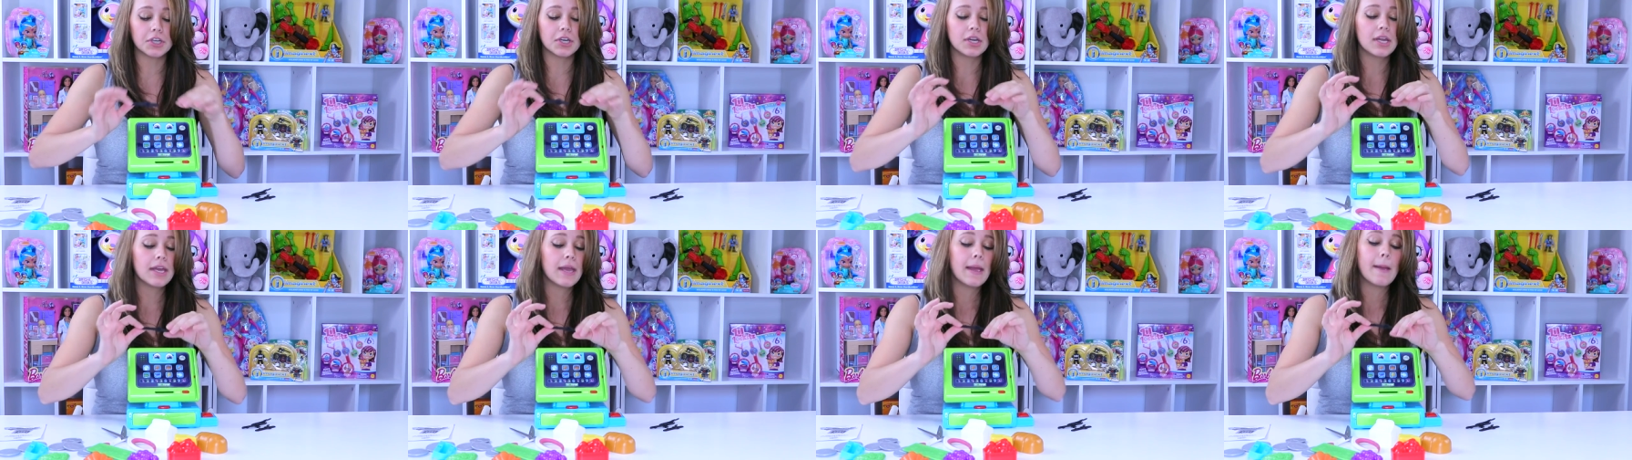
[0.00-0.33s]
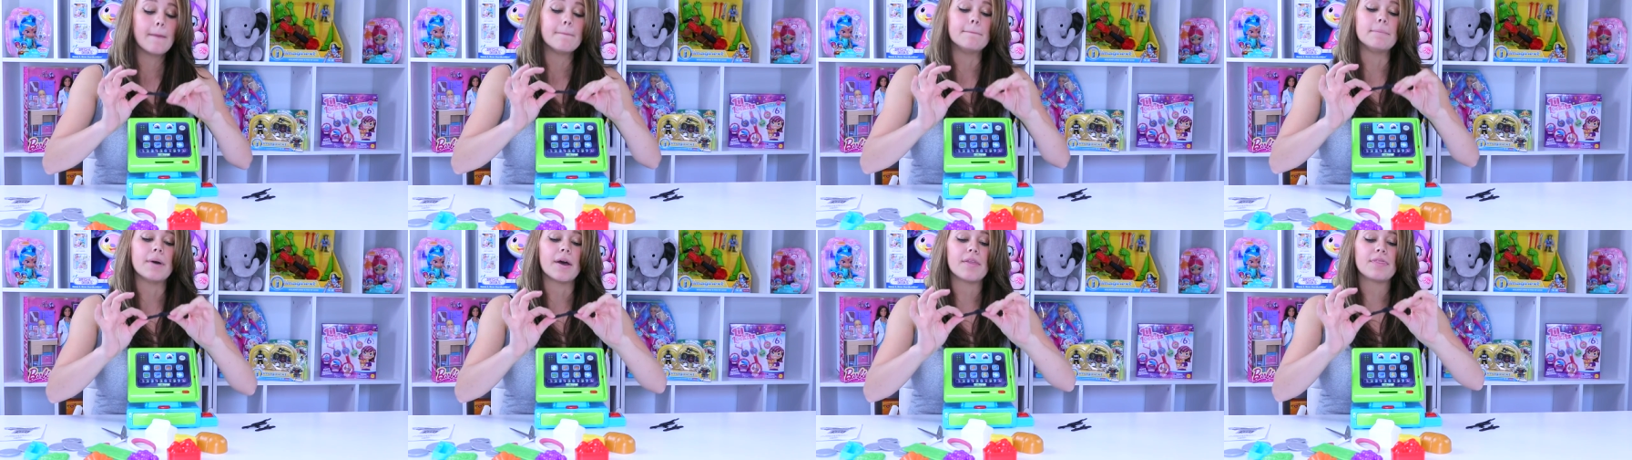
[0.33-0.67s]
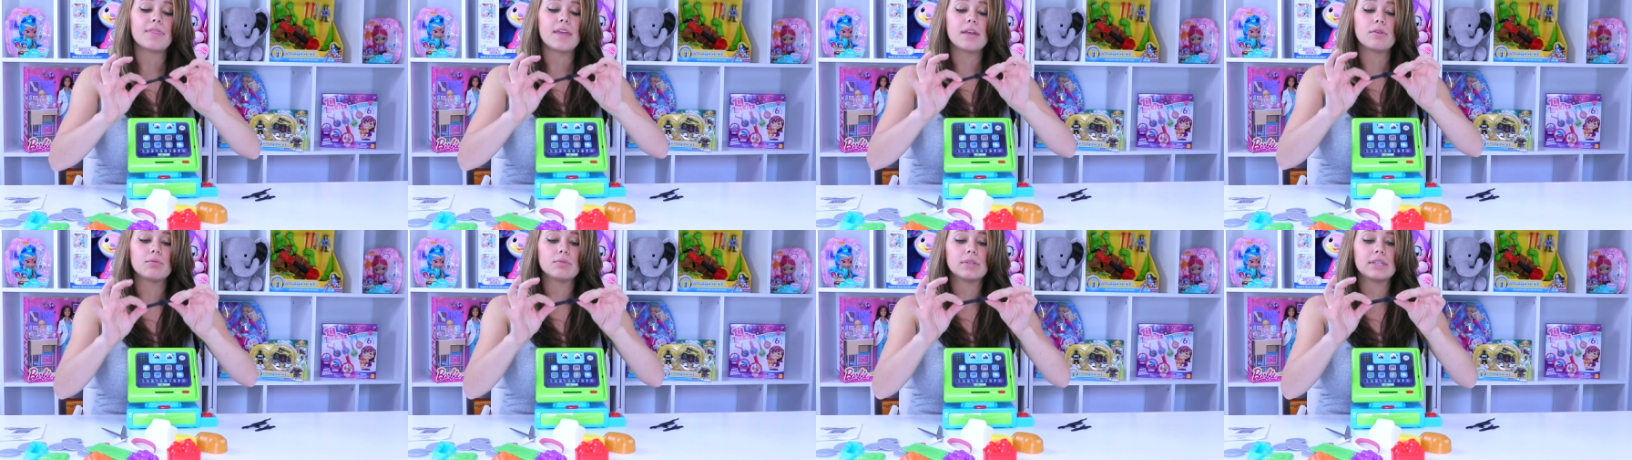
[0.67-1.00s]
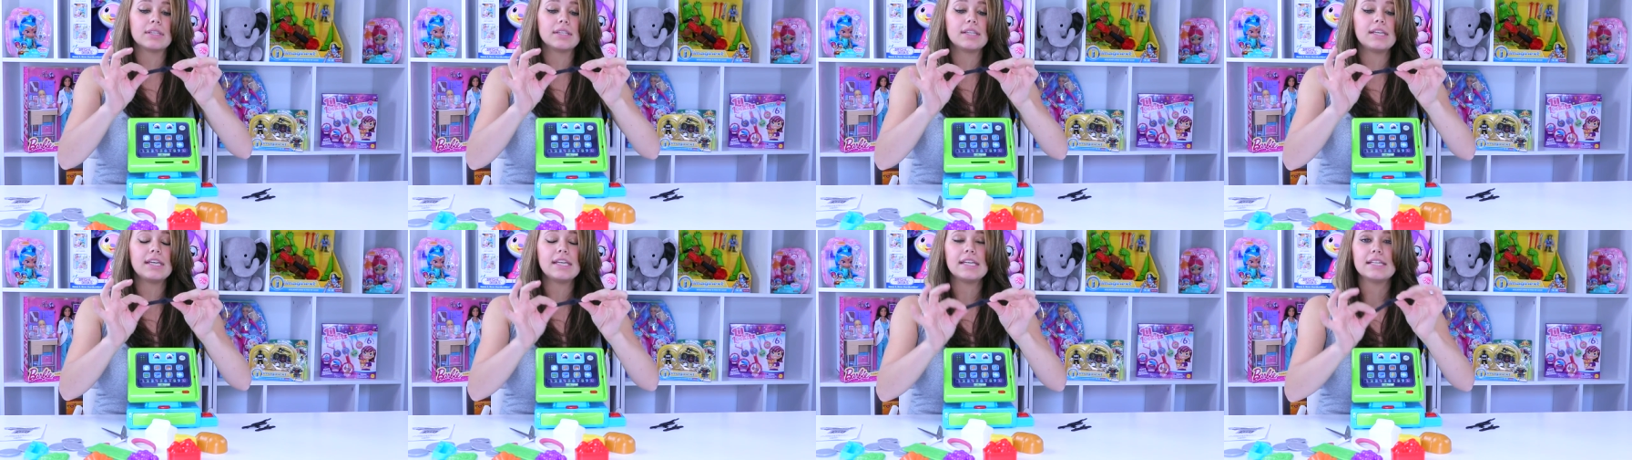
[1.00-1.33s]
but they really
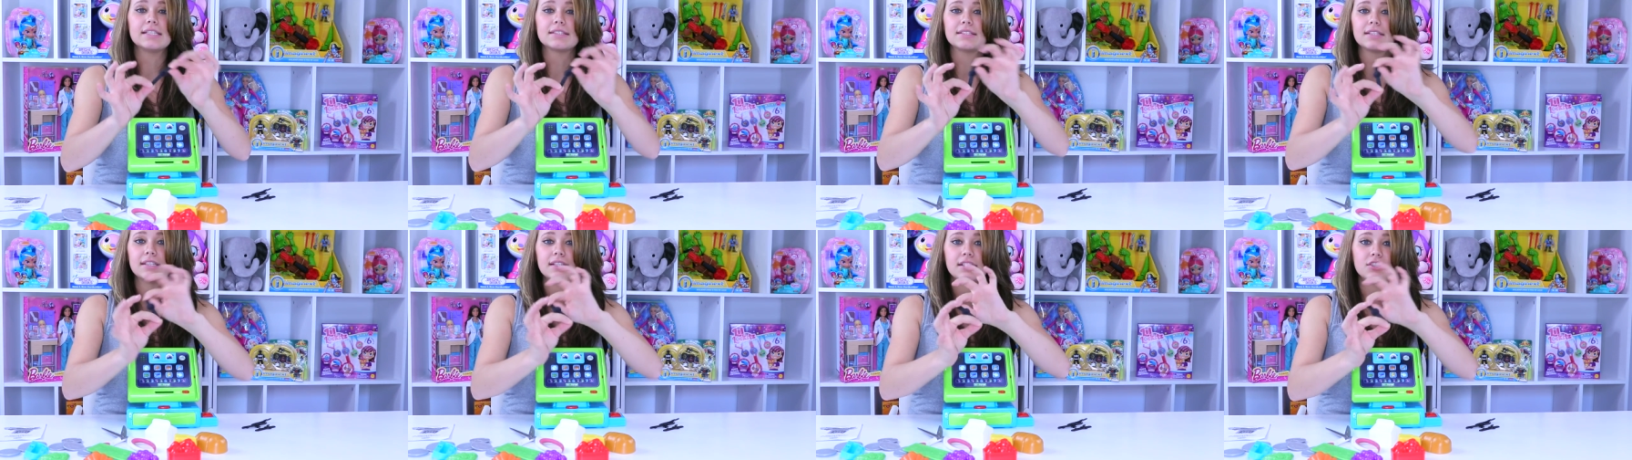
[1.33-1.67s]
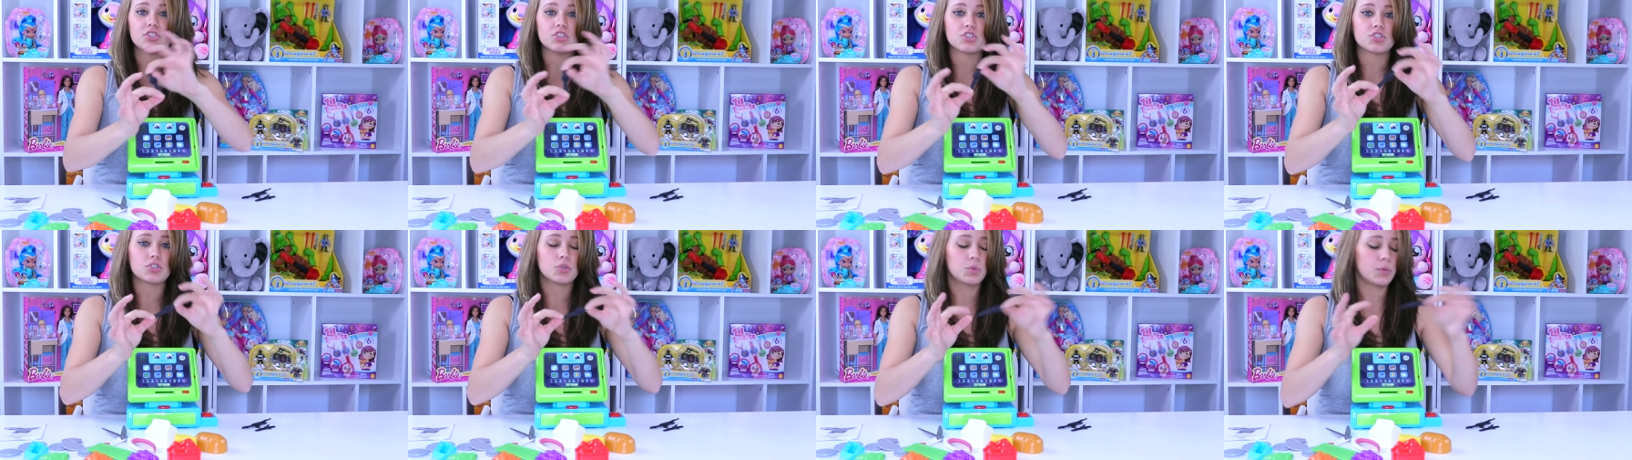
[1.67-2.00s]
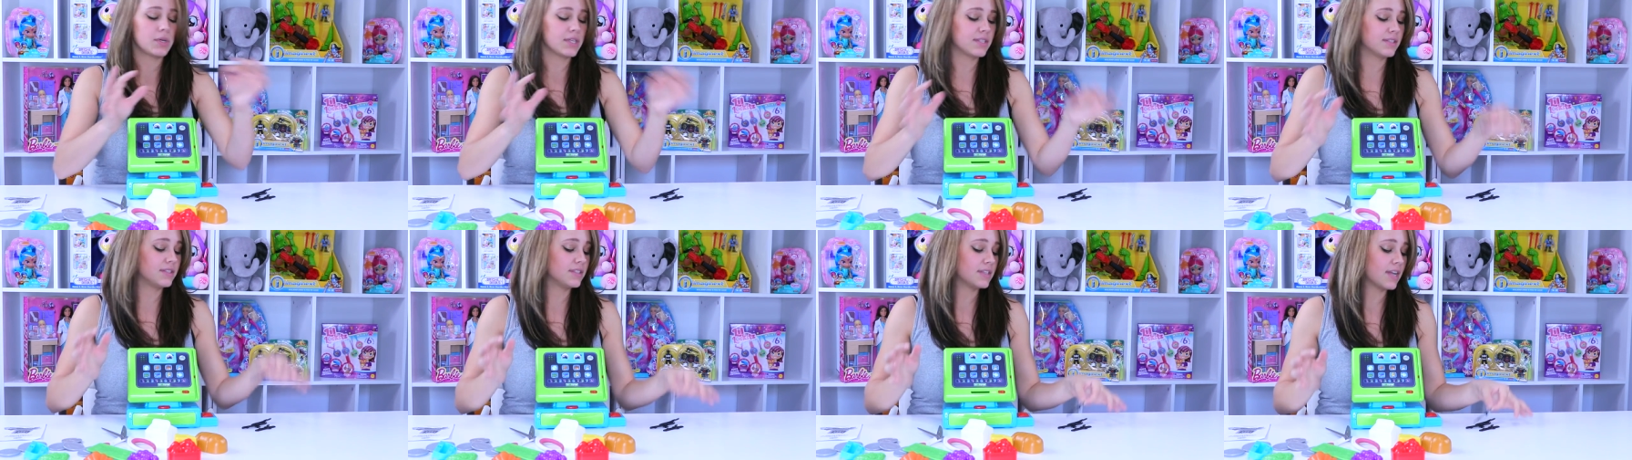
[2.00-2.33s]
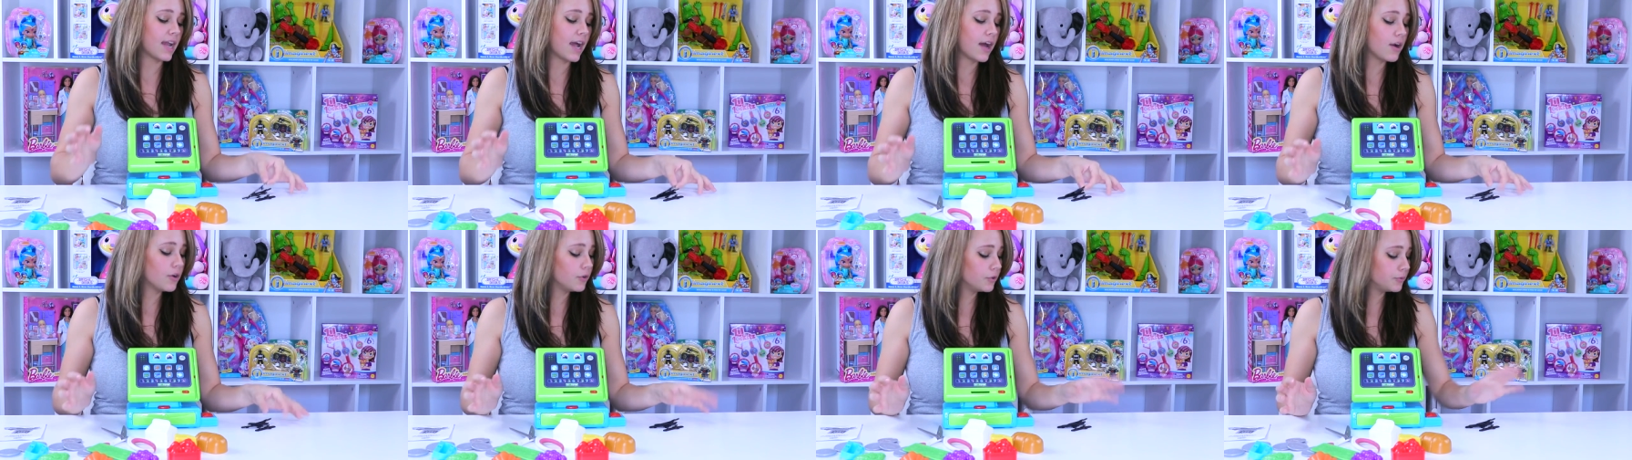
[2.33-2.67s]
easily just twisted
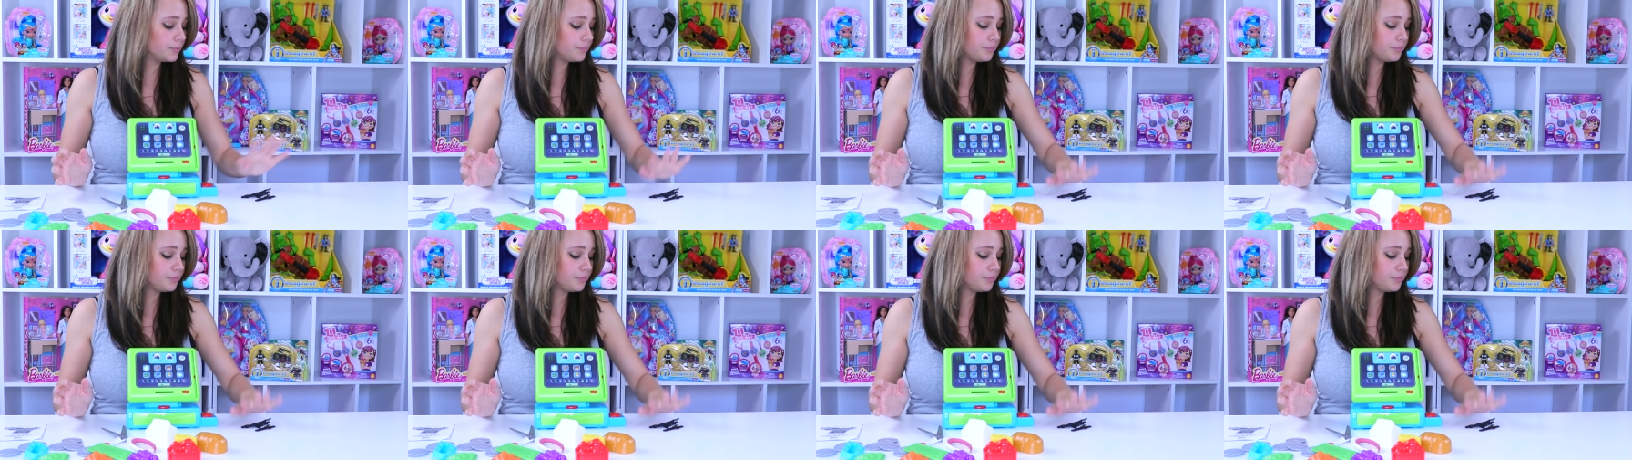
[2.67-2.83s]
out